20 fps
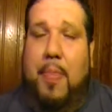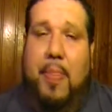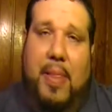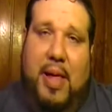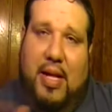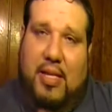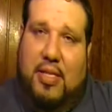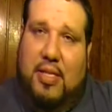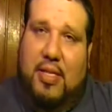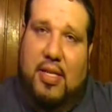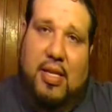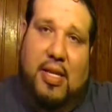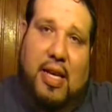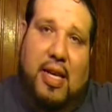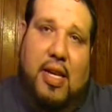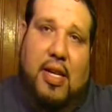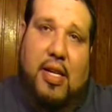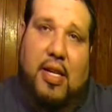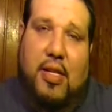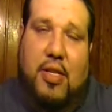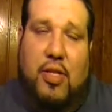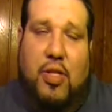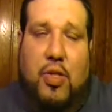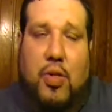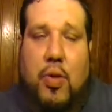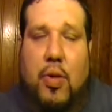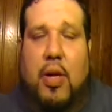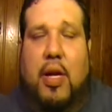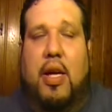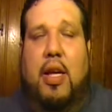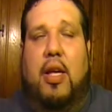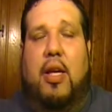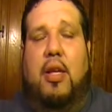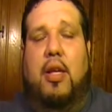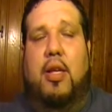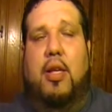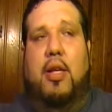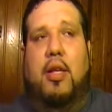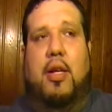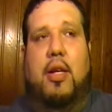that's again another story.
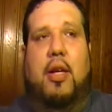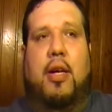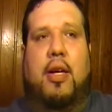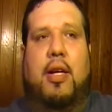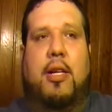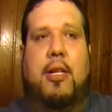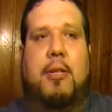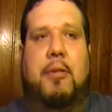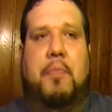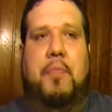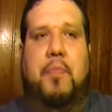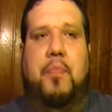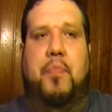But